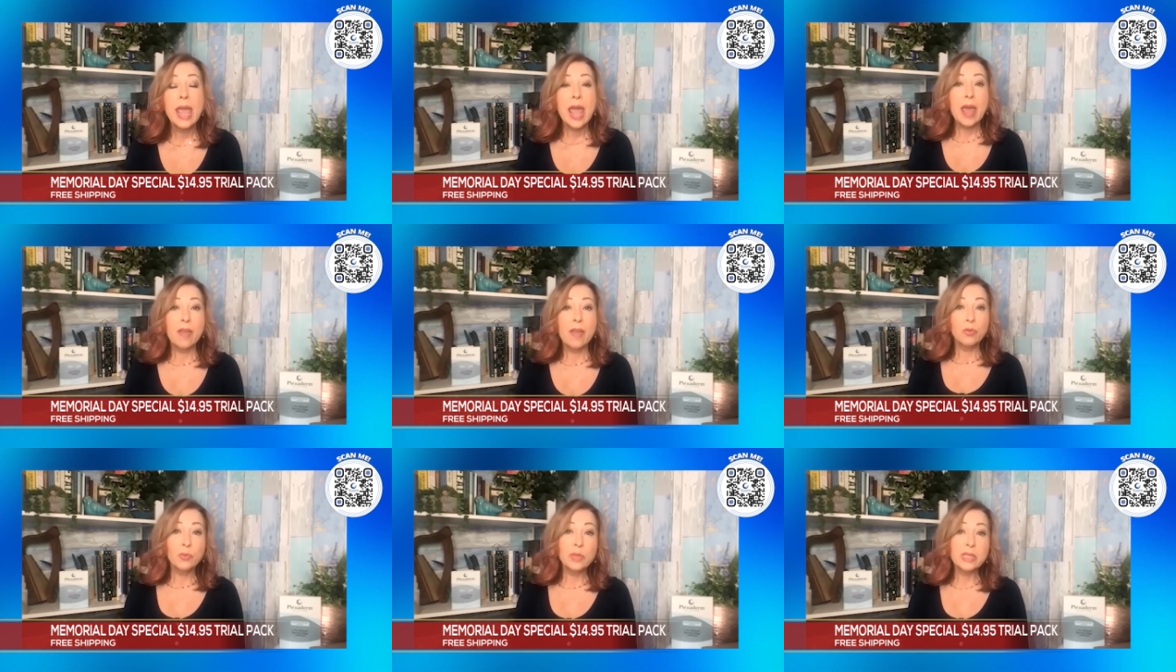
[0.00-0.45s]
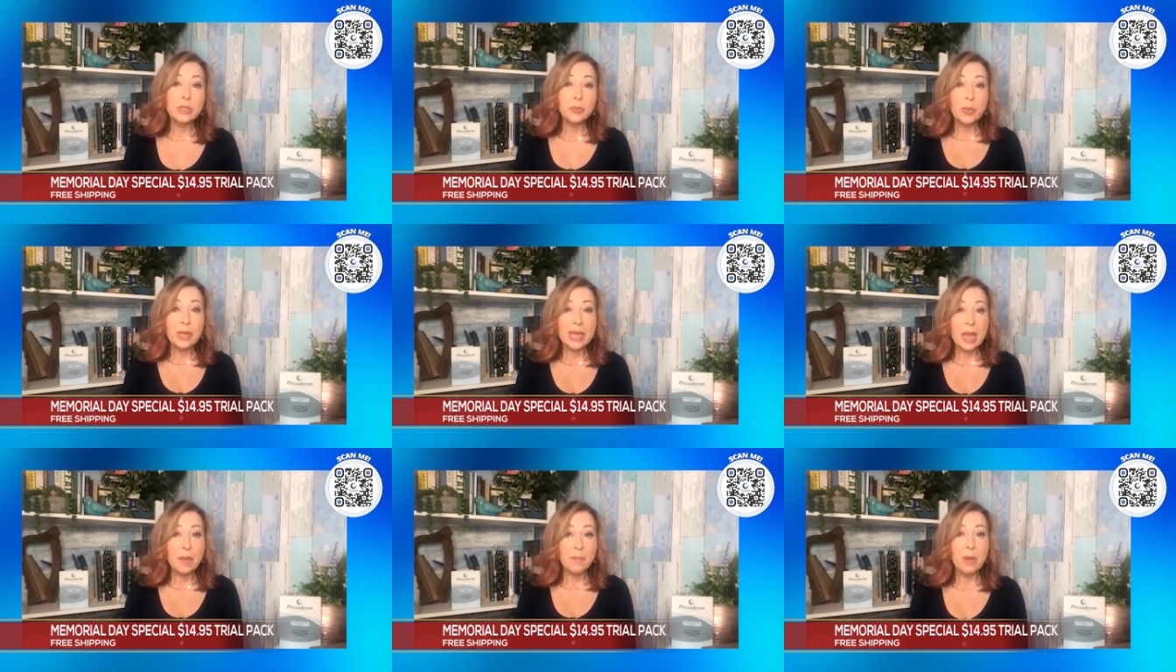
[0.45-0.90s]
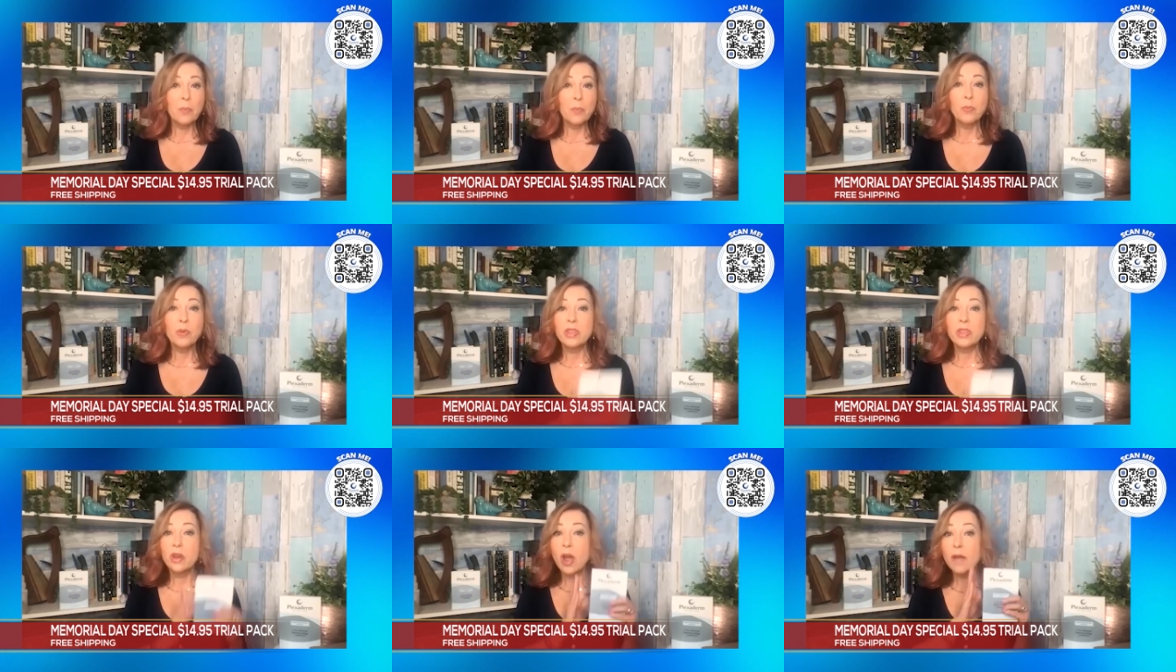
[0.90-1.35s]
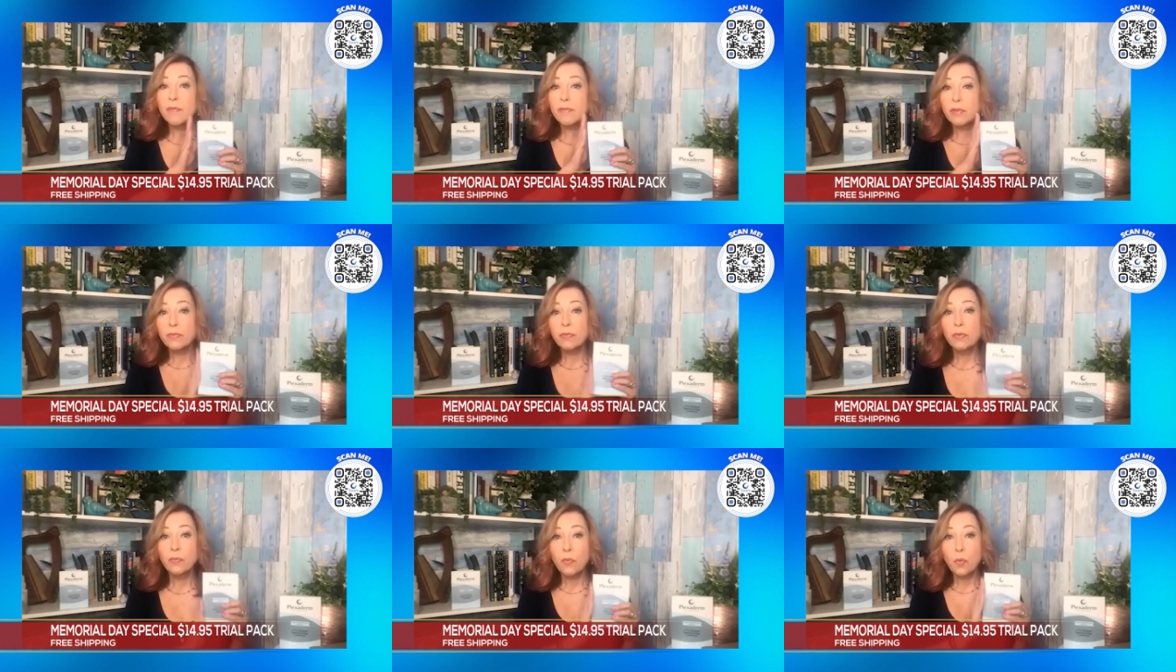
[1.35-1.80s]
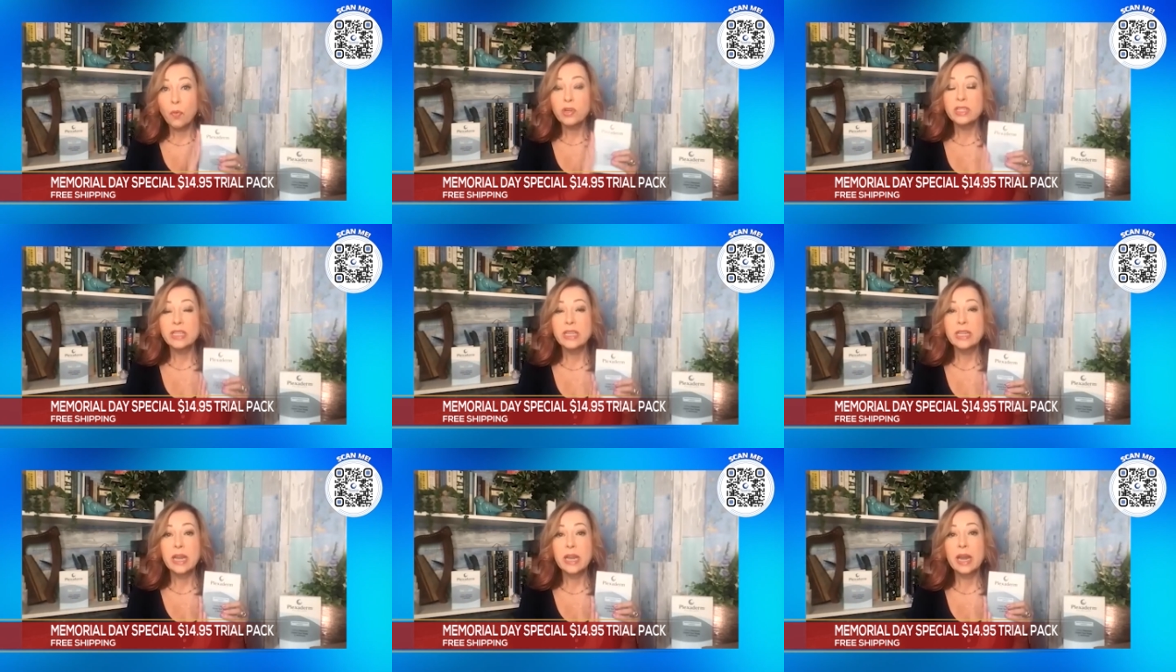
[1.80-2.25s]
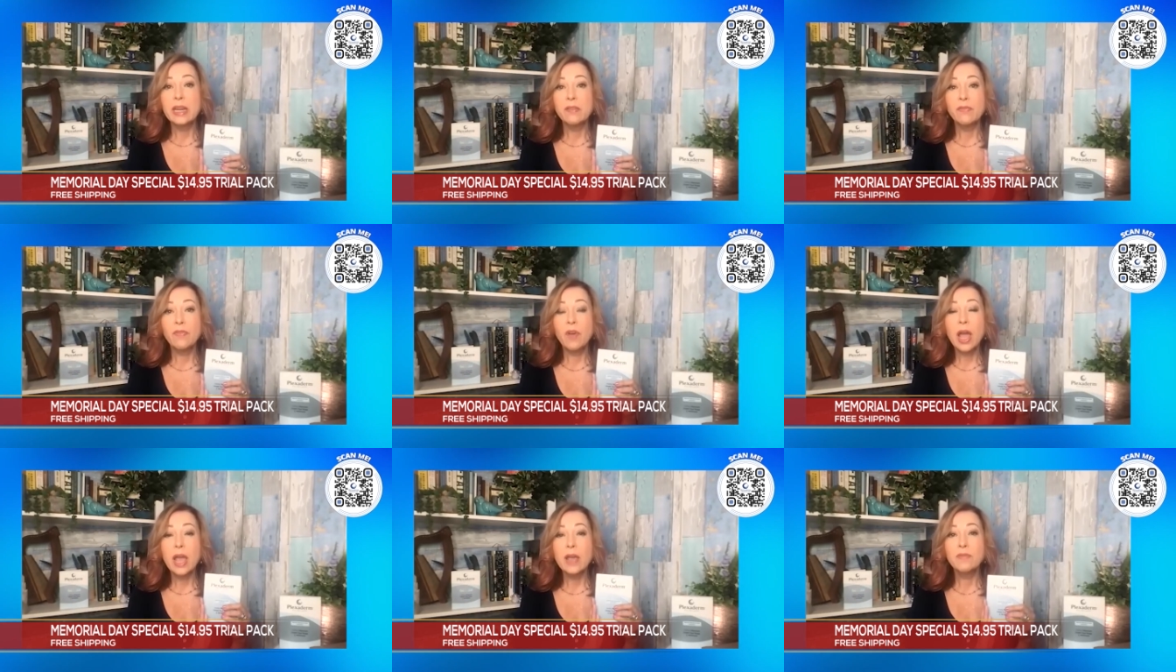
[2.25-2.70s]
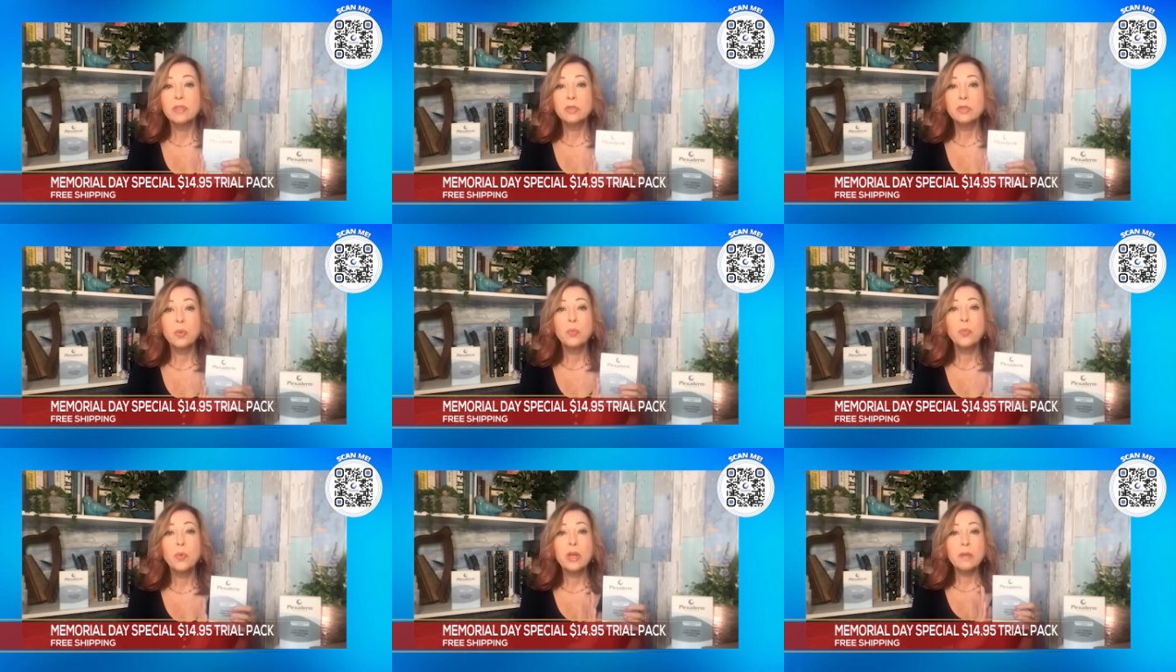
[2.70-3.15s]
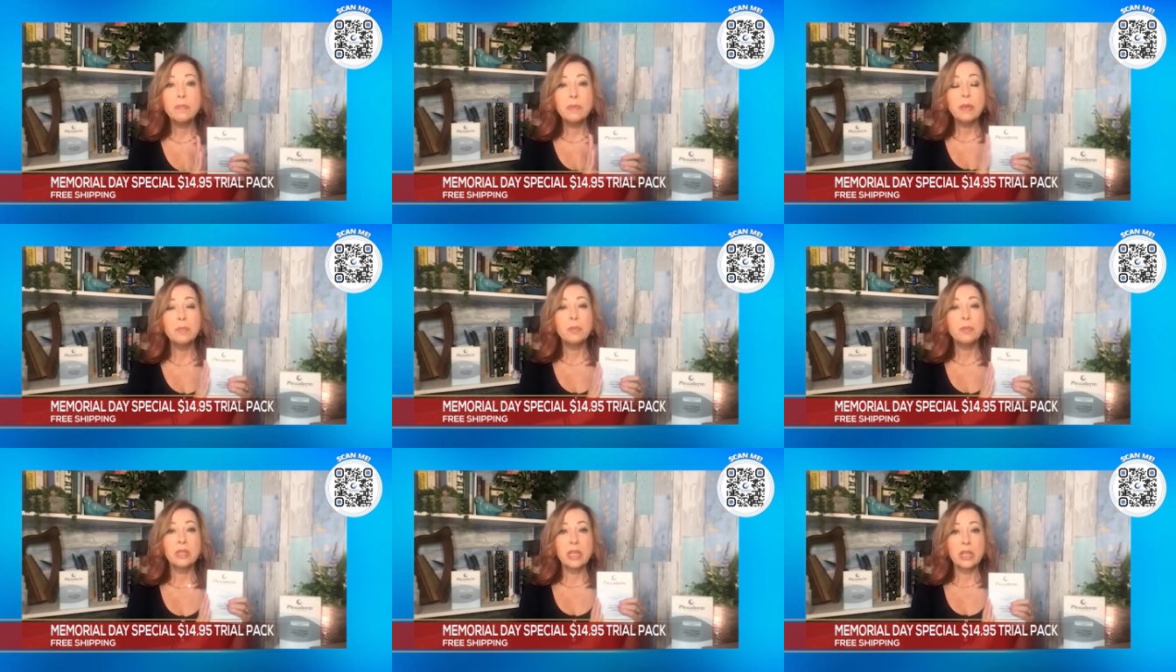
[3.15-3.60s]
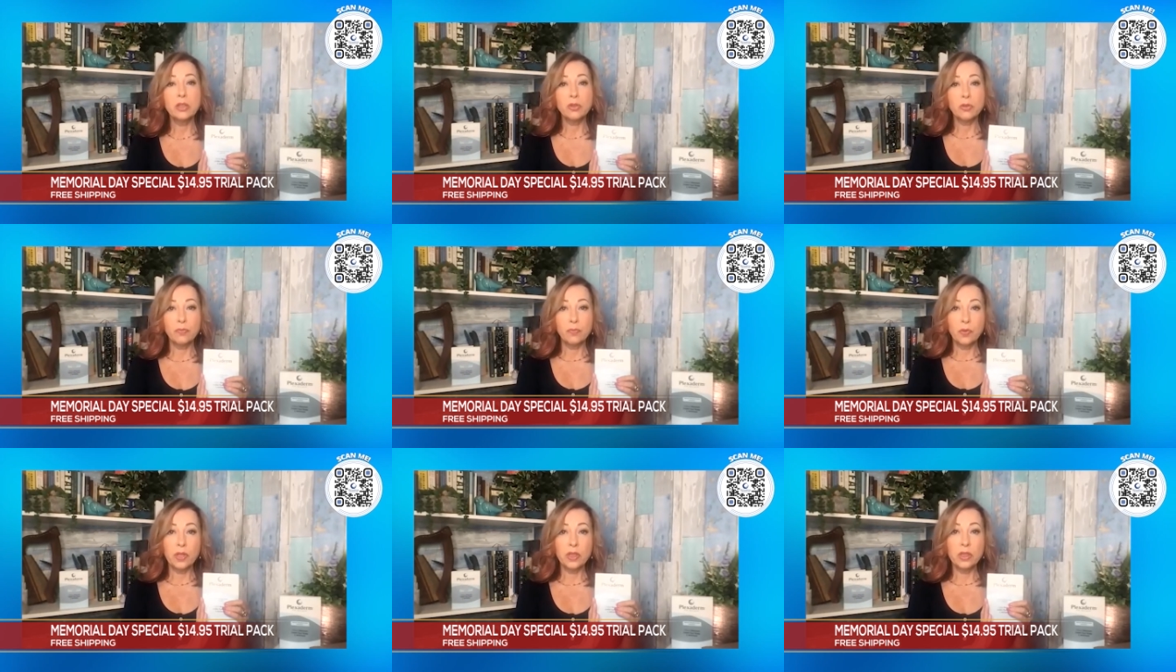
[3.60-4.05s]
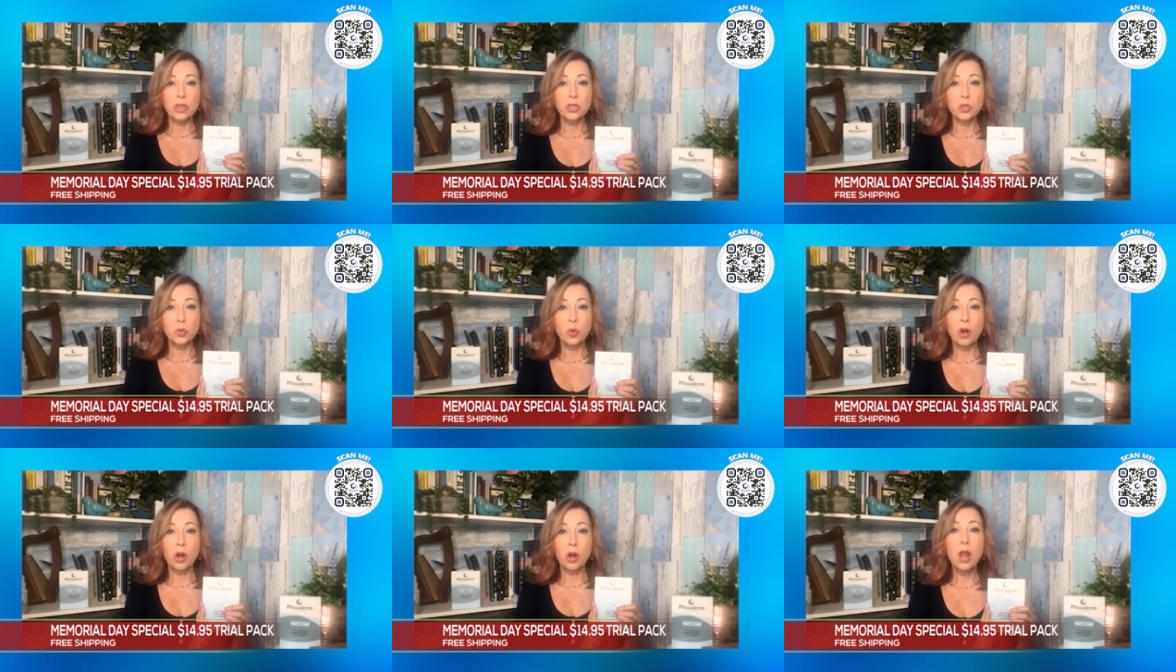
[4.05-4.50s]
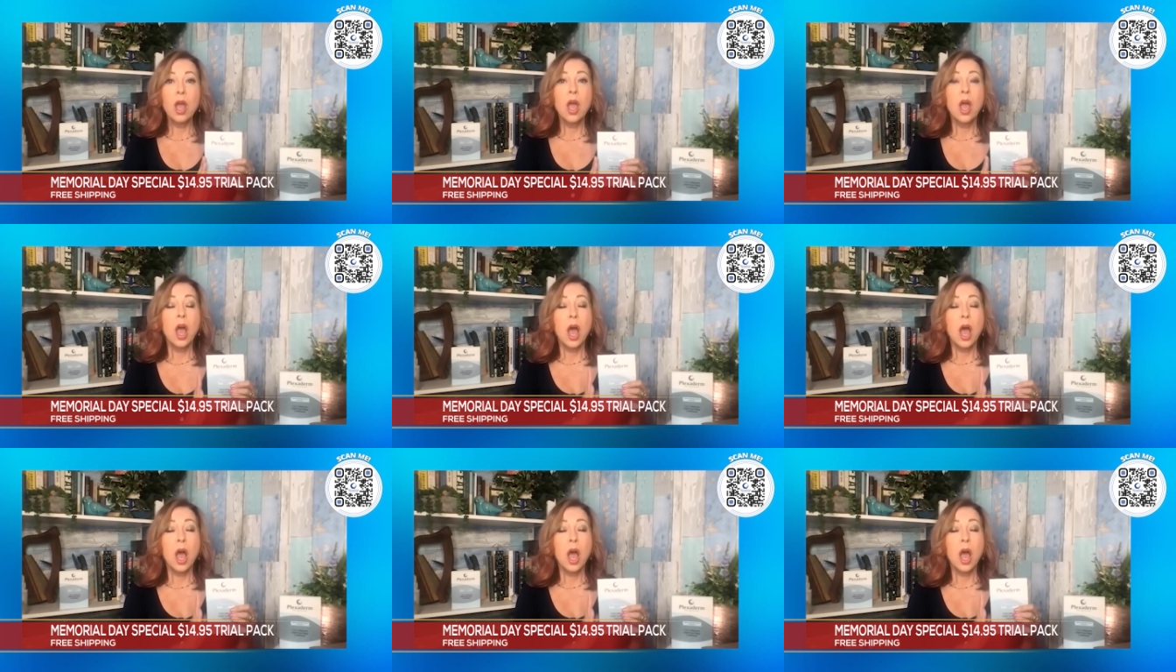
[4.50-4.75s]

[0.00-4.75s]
And the reason we came up with an offer for $14.95 is we wanted people to get their foot in the door.